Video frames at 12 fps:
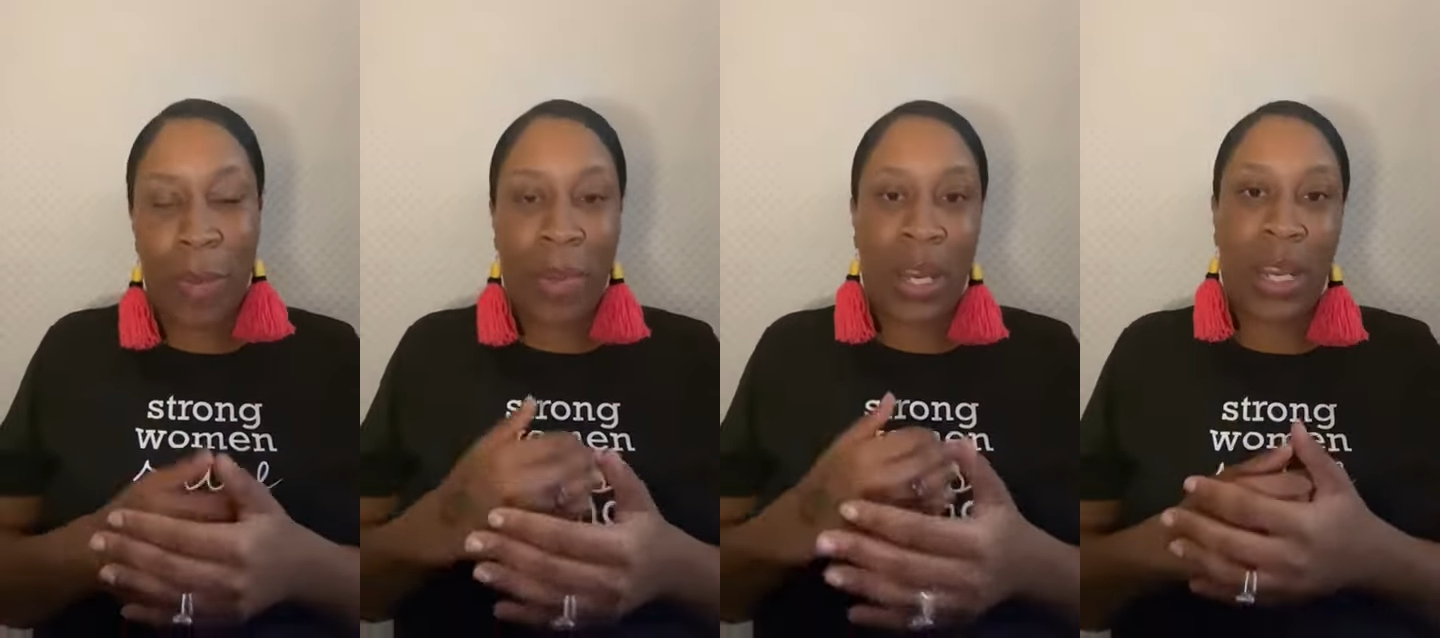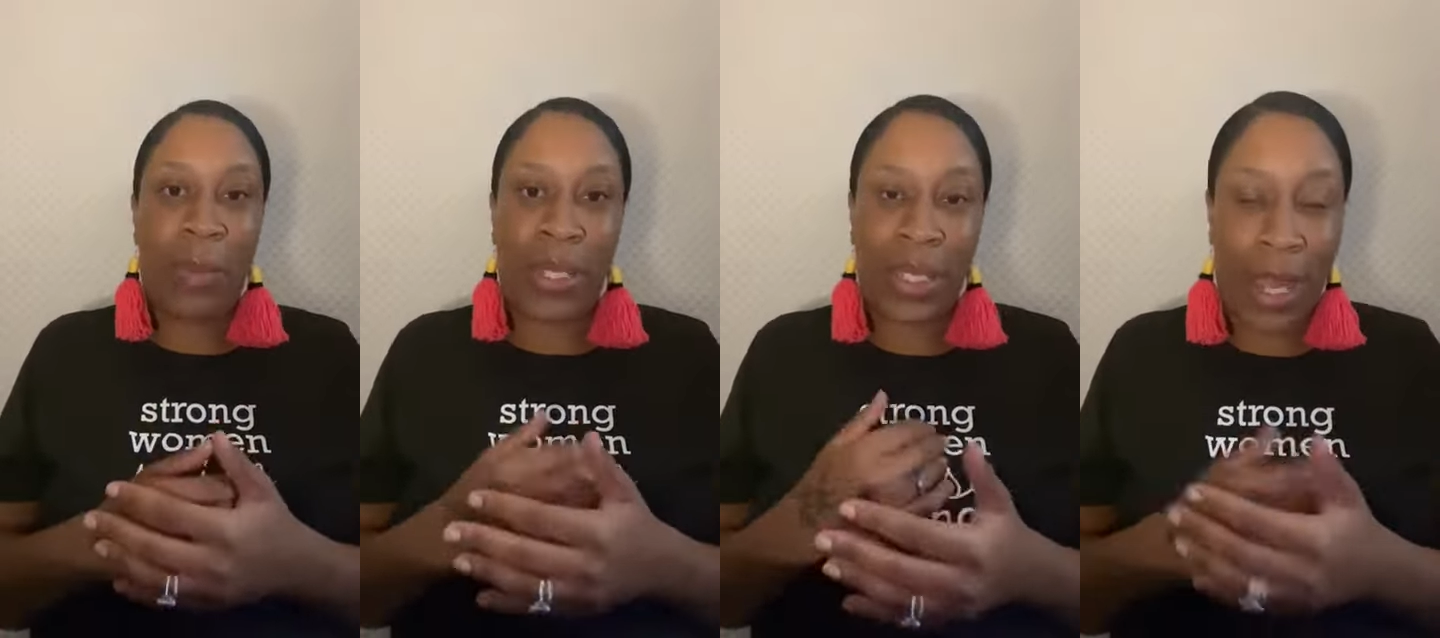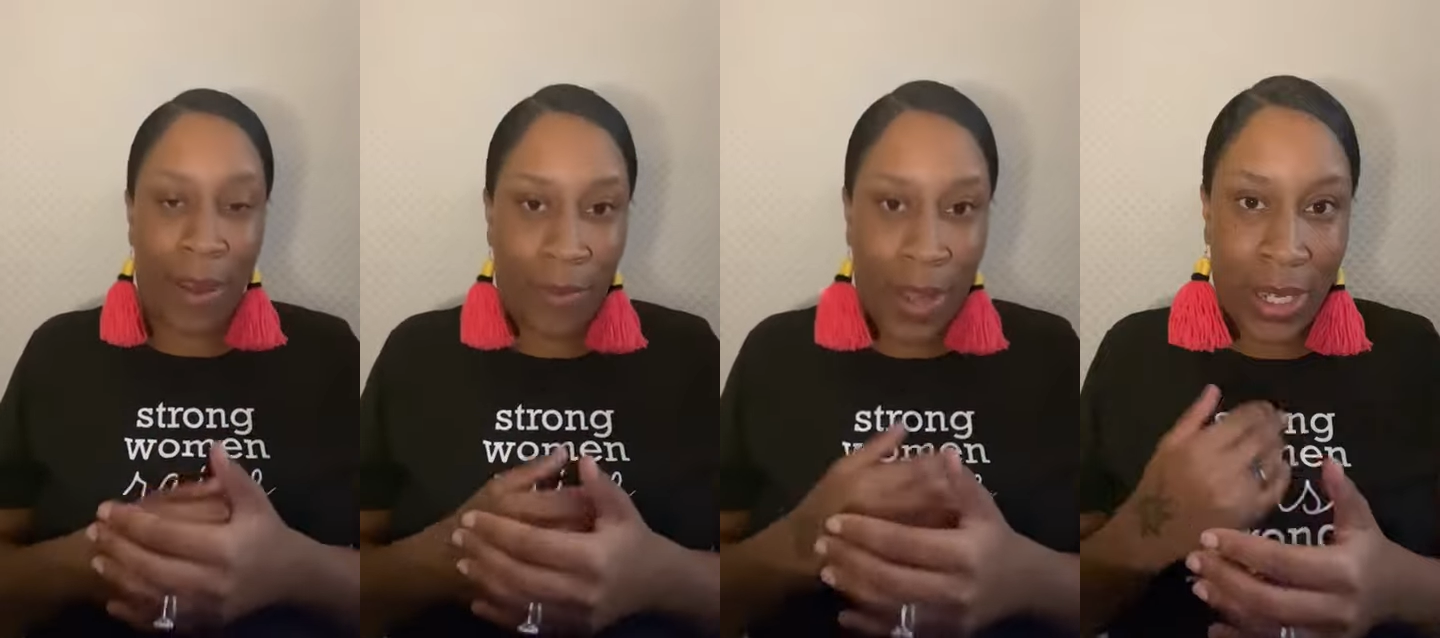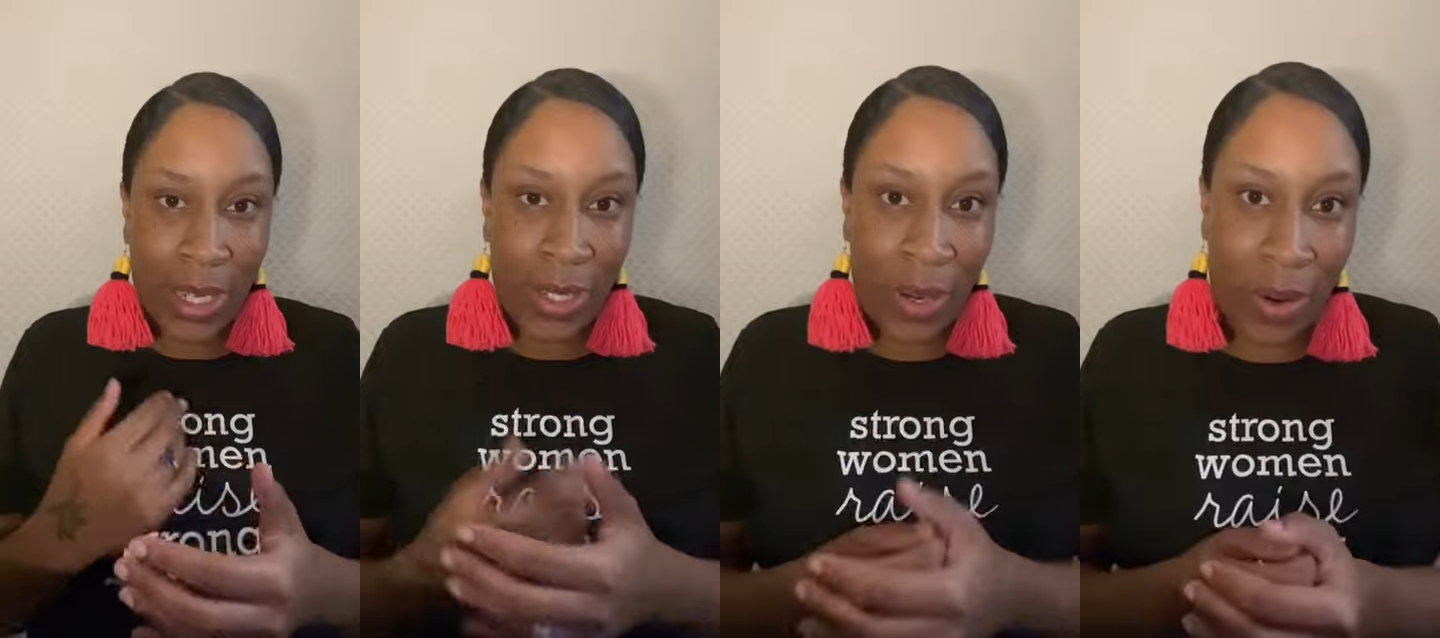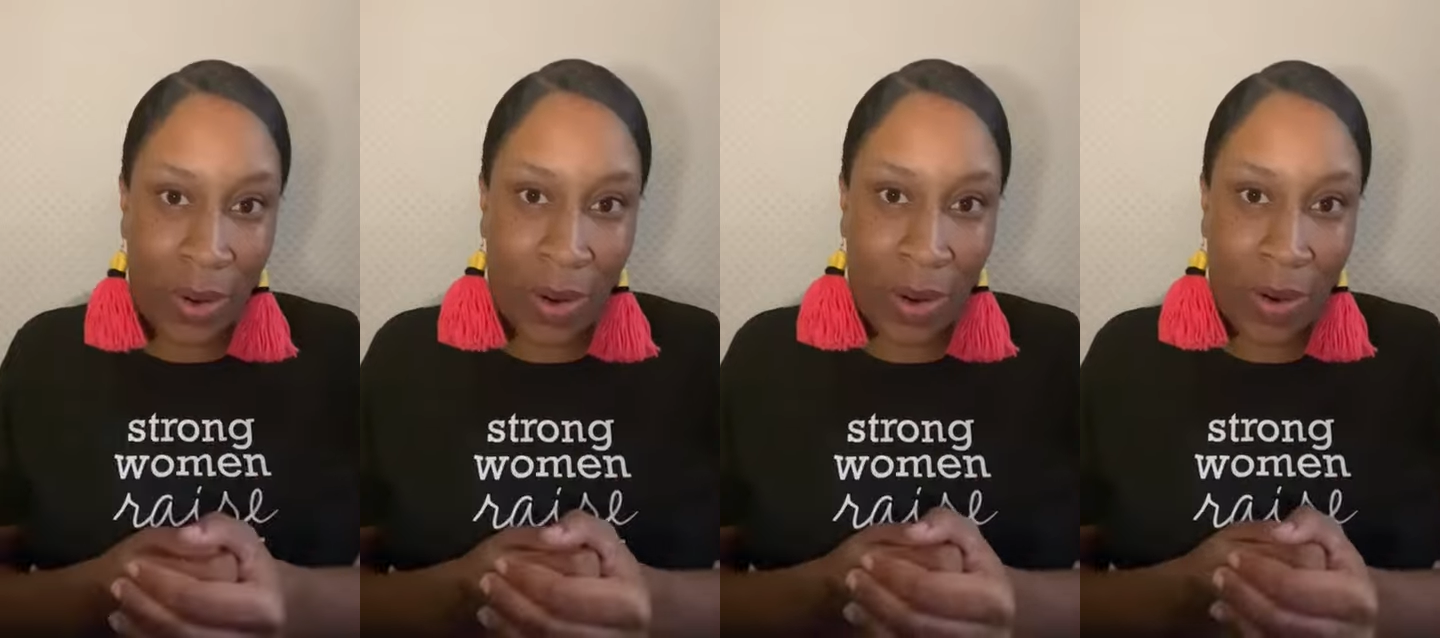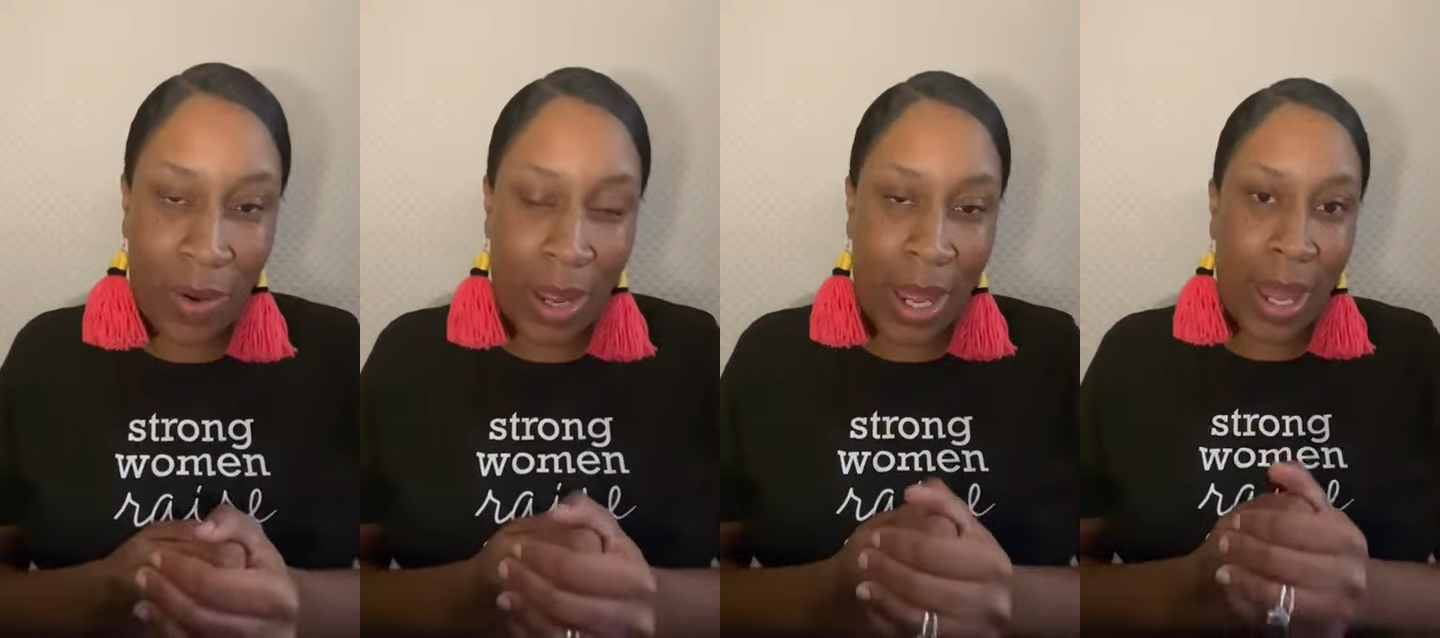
My name is Sapphire Turner,